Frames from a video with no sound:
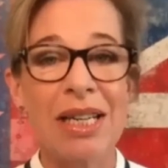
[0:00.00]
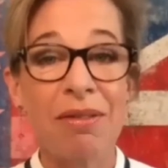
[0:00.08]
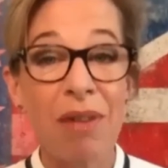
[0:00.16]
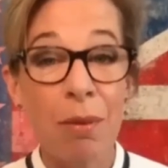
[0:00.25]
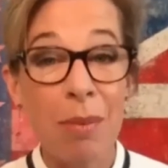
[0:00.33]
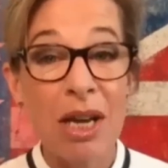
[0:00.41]
And
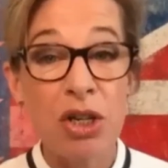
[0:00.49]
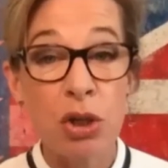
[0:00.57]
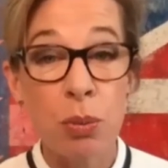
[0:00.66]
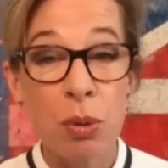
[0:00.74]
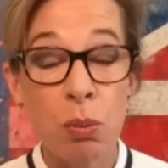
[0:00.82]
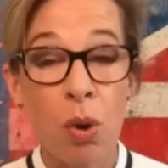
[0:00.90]
if I may,
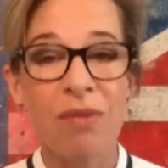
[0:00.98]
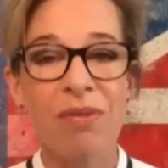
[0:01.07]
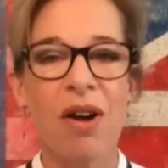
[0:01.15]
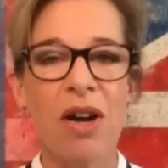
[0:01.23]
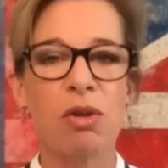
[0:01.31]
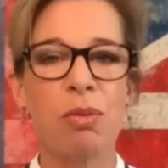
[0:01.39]
just with one
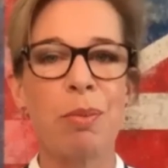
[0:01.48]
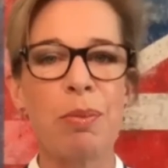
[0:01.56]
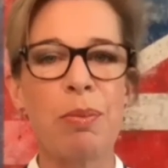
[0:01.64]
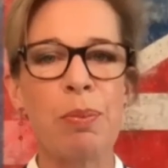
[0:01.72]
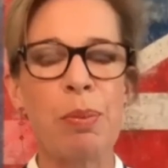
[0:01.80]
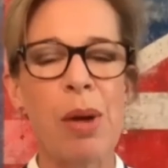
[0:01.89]
final
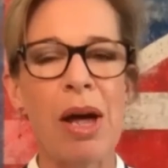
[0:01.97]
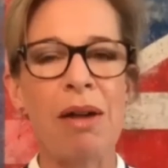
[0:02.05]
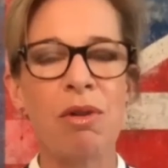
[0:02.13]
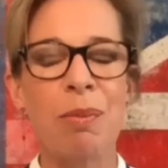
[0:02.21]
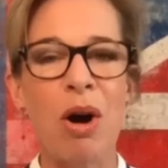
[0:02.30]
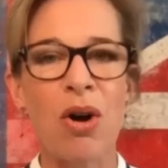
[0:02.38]

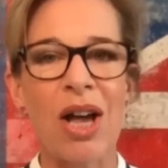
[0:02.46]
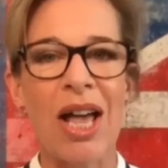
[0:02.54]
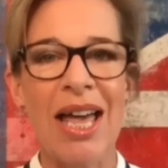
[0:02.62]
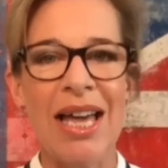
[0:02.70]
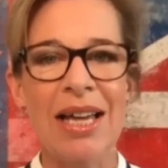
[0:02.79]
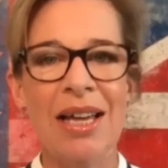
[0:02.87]
remark
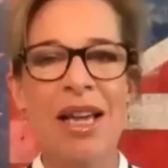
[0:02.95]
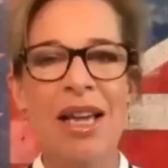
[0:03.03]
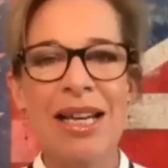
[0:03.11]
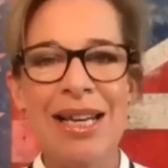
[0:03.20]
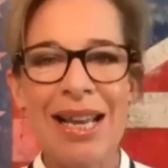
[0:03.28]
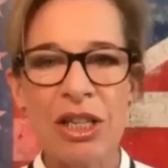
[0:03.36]
here,
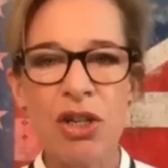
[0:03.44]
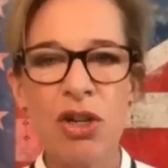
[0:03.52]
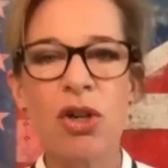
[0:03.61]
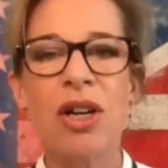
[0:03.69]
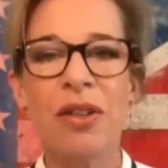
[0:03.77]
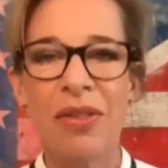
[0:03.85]
let's
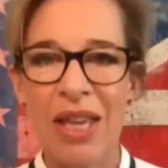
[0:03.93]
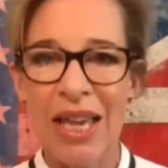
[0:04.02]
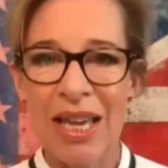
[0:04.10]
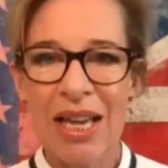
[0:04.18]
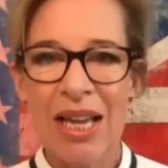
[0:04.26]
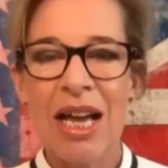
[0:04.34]
look at
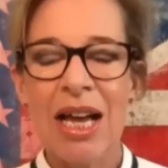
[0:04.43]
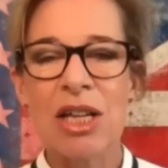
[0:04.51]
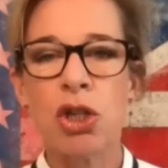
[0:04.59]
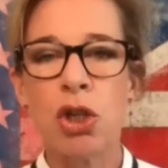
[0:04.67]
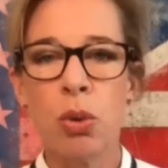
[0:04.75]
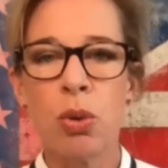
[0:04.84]
the
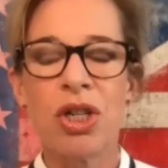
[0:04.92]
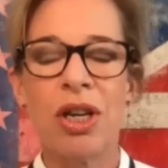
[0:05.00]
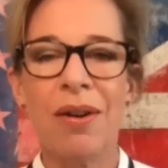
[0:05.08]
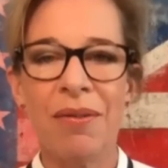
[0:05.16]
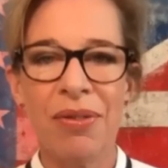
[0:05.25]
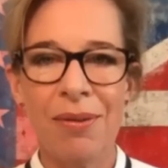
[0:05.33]
slaughter
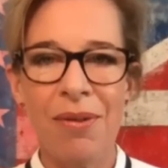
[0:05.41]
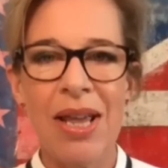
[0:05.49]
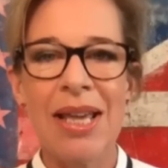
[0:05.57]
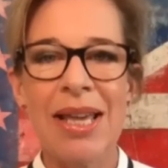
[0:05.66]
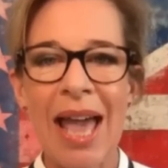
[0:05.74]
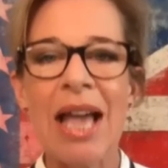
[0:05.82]
of
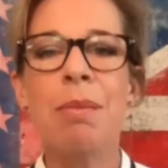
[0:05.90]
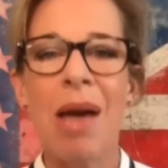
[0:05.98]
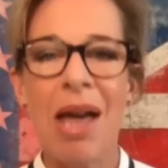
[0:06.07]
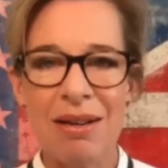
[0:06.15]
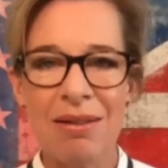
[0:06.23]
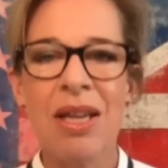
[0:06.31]
3 gay
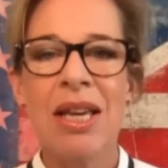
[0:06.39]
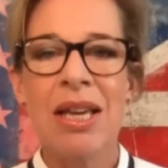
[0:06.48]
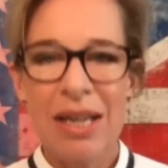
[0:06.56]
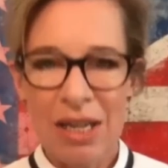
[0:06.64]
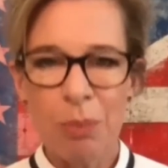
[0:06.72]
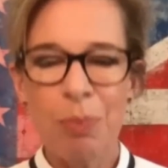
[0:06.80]
men
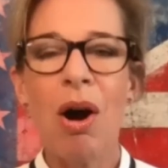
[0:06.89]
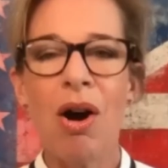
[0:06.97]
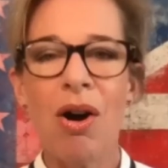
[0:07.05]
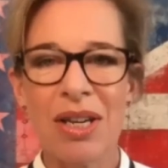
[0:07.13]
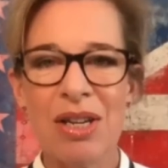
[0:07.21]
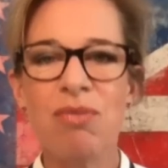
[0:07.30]
in a
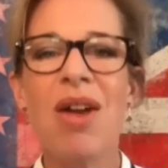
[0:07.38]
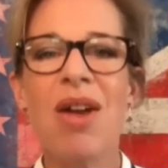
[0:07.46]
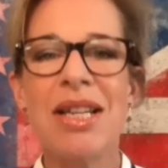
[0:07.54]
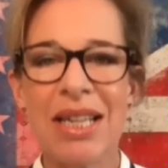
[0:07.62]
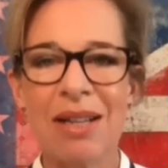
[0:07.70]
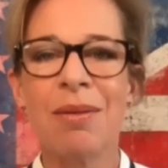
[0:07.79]
park in
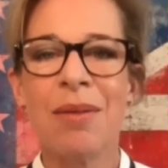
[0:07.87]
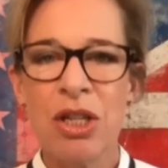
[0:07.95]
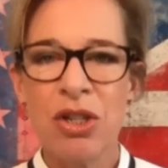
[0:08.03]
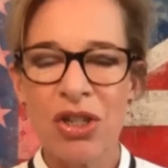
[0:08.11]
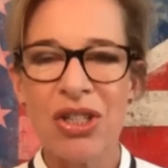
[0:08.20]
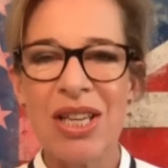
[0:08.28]
Reading
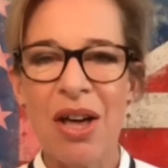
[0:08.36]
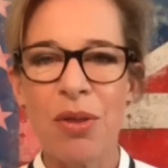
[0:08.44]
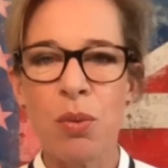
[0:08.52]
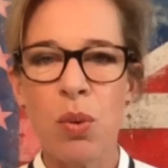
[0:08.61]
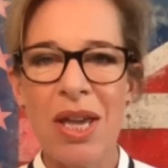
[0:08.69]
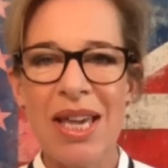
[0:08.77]
just the
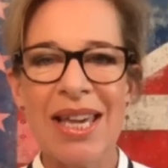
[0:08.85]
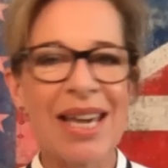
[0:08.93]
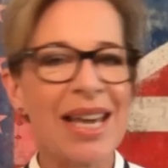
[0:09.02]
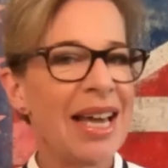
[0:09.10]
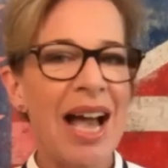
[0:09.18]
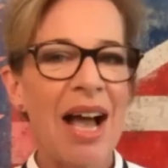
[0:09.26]
other week,
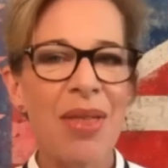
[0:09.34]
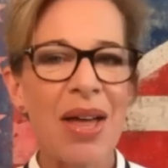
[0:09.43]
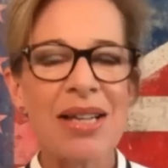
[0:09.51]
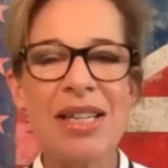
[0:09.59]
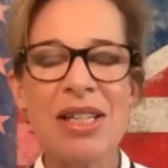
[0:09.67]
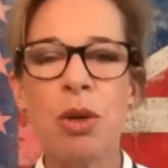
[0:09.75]
how
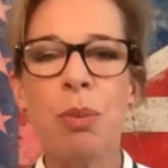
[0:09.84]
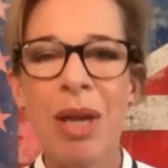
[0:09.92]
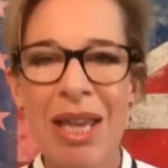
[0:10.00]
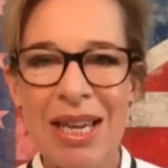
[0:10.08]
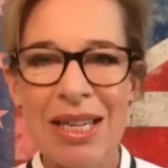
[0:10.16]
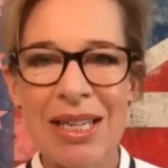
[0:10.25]
that
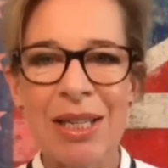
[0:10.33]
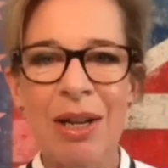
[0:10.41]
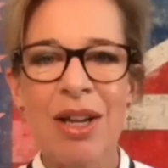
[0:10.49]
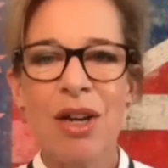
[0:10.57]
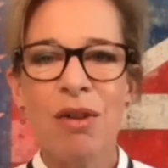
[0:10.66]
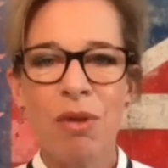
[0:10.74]
disappeared
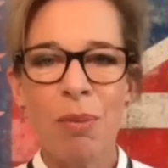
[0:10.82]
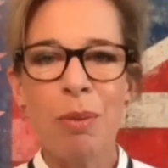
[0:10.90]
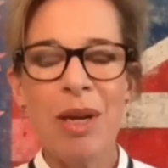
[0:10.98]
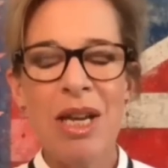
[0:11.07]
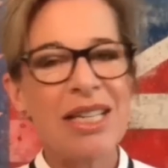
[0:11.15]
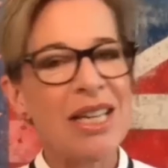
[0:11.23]
from the
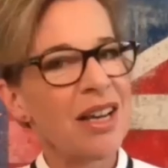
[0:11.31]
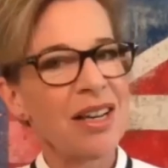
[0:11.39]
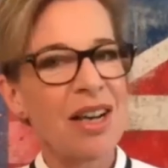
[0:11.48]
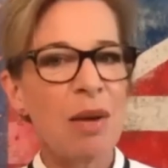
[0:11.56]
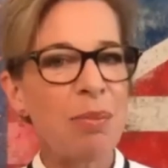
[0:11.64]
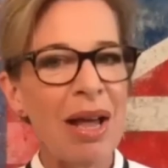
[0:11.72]
media.
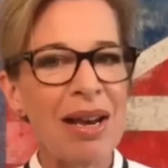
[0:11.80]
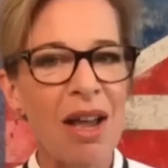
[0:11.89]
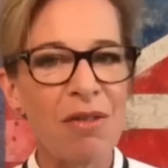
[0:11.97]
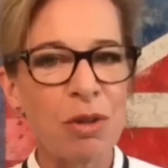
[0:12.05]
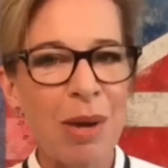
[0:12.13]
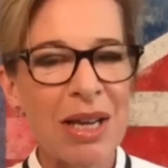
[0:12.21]
Unlike Black
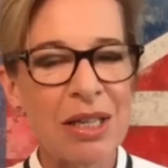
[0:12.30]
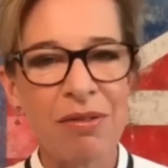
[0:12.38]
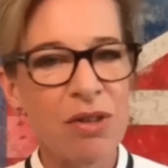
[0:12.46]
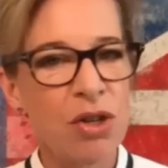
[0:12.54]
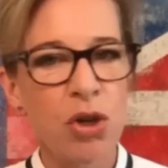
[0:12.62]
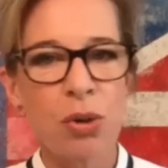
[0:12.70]
Lives Matter
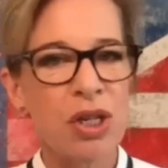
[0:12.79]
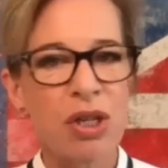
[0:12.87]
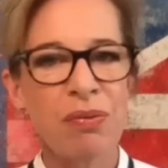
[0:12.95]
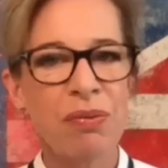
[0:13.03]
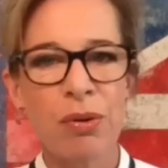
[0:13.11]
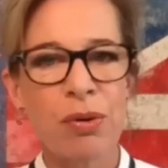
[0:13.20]
for
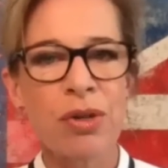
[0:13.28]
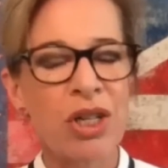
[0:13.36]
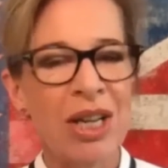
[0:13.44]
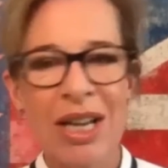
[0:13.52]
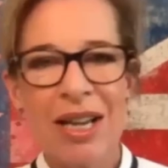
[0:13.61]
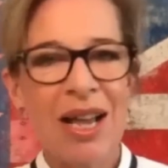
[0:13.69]
George Floyd,
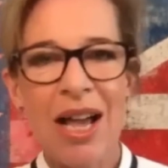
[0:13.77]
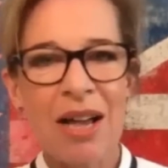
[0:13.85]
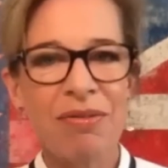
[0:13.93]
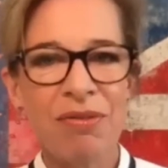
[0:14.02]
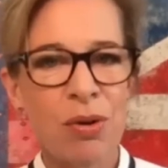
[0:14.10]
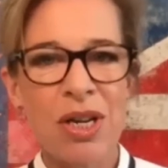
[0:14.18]

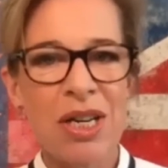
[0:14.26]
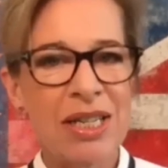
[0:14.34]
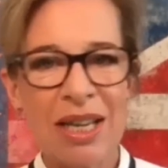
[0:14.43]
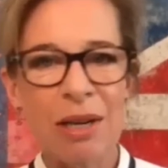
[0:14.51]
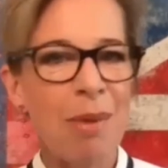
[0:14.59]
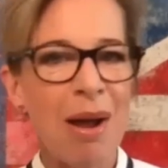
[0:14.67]

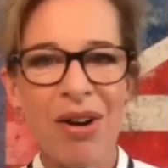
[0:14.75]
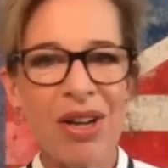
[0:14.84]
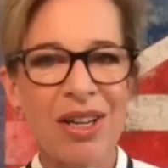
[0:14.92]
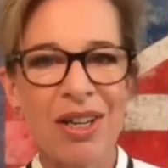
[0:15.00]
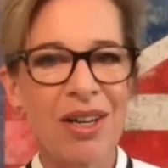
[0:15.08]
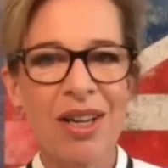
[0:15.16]
an
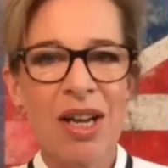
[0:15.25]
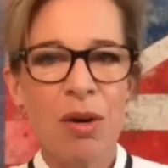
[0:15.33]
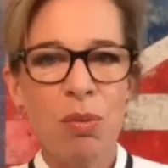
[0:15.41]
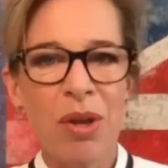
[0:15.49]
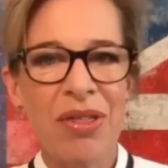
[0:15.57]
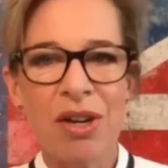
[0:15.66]
American
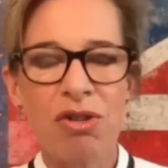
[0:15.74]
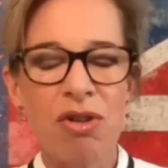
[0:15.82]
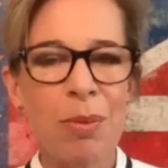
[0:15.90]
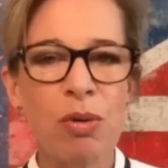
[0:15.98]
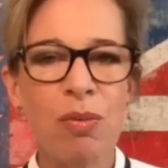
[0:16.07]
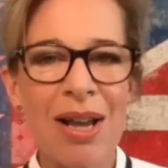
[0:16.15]
with a
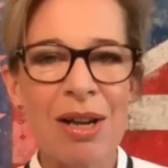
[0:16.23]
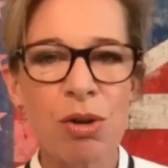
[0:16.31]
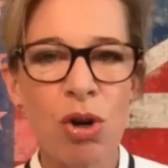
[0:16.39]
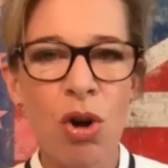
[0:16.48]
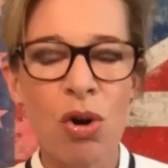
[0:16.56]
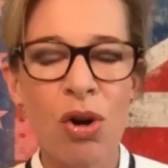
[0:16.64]
criminal
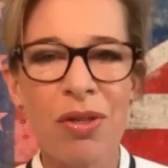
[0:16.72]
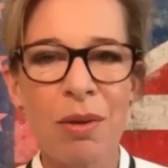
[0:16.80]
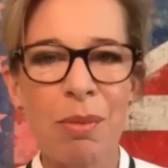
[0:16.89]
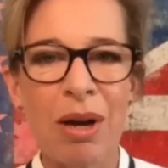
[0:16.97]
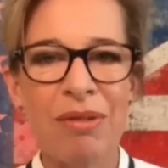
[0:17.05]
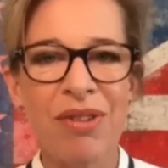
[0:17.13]
record longer
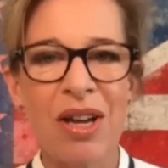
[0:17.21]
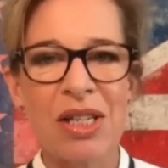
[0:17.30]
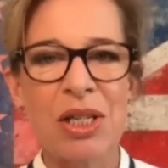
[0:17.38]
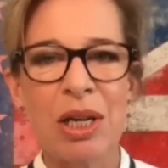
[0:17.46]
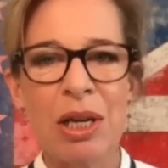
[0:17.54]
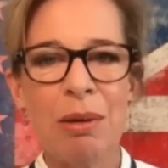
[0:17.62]
than my
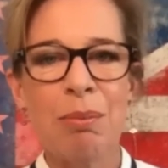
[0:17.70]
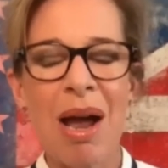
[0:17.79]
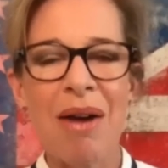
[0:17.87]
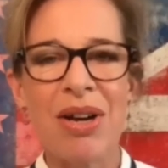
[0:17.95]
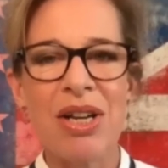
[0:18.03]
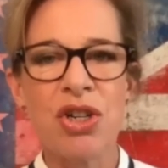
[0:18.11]
first
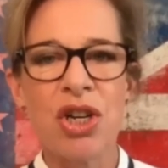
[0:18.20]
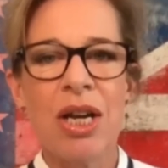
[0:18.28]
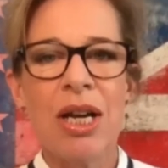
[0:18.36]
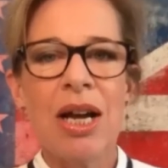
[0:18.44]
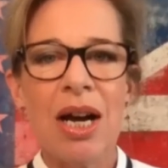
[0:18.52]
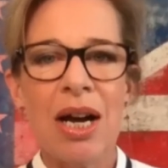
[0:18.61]
marriage,
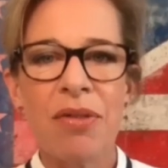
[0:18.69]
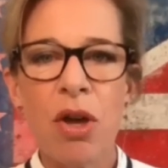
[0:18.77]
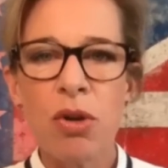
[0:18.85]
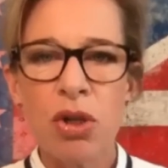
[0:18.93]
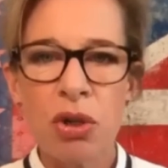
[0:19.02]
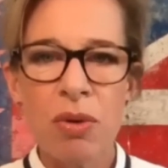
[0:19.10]

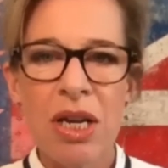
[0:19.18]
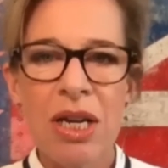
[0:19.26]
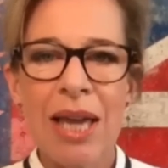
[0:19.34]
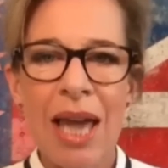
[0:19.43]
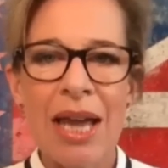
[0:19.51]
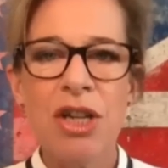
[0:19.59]
those 3
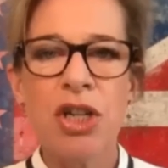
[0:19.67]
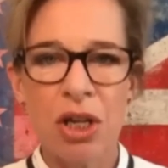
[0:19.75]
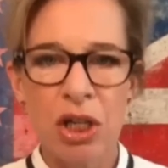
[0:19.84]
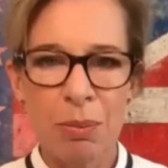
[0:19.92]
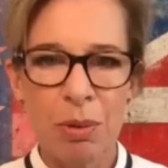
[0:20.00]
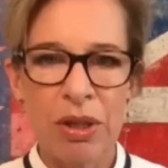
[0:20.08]
gay
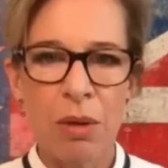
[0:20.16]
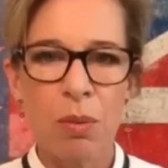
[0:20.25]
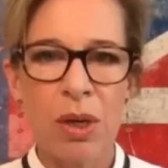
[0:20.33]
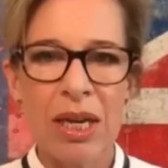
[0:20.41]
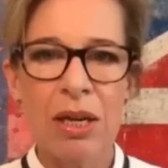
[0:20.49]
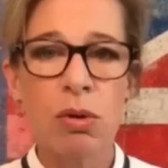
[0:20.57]
gentlemen that
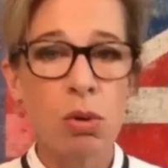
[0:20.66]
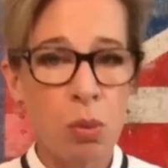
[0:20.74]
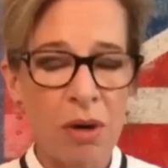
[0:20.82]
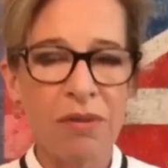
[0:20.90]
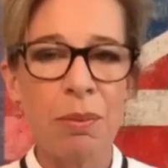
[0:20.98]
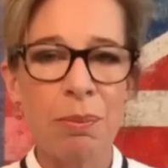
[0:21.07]
were killed,
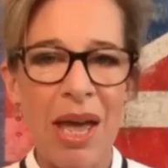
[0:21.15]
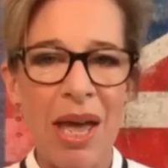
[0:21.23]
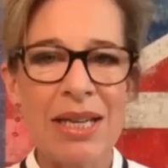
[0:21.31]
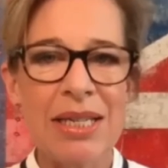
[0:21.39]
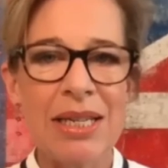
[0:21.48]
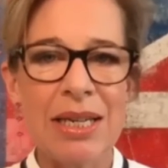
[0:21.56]
one of them
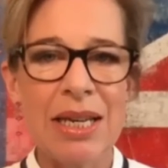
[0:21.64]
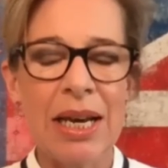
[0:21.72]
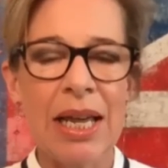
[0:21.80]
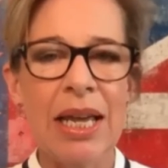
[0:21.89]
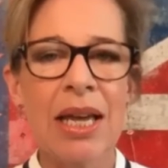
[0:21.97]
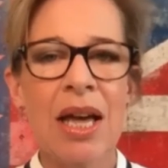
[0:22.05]
beheaded
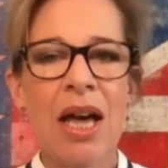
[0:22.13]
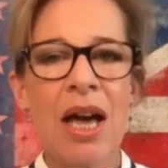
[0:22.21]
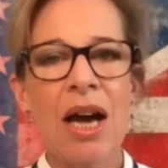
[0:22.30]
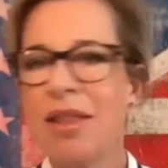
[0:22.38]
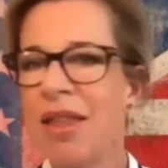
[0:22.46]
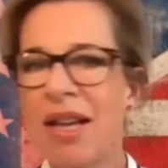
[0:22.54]
nearly,
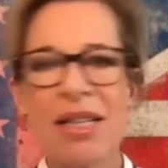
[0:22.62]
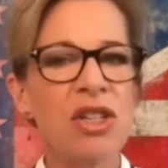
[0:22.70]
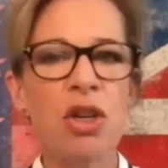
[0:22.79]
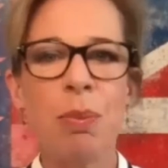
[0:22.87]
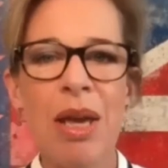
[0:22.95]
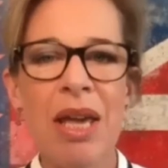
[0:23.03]
that
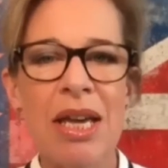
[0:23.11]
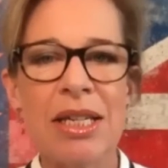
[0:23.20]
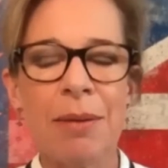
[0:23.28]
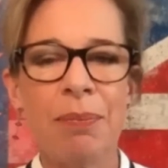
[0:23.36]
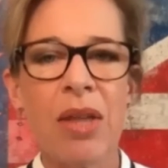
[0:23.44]
disappeared.